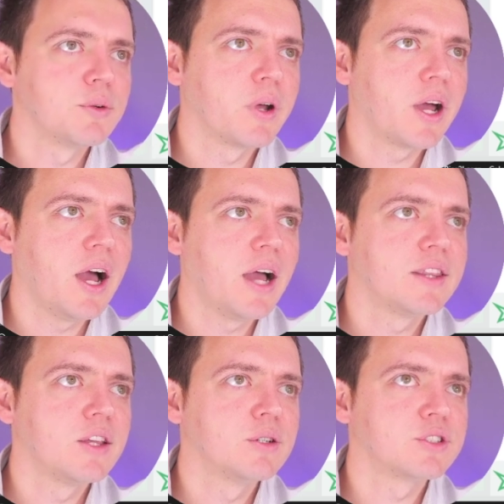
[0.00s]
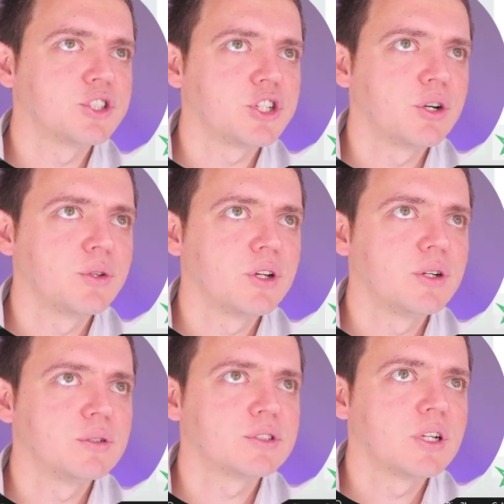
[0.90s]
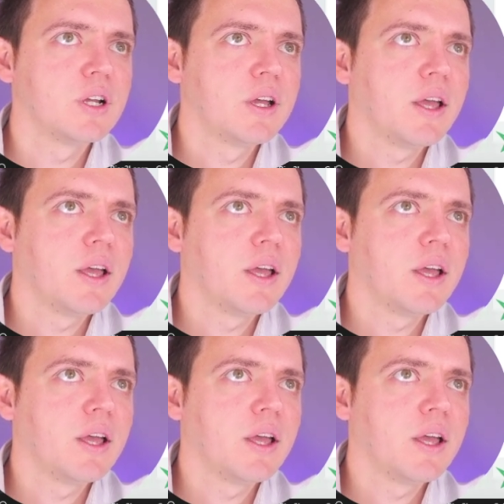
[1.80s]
if you want to hide those or show those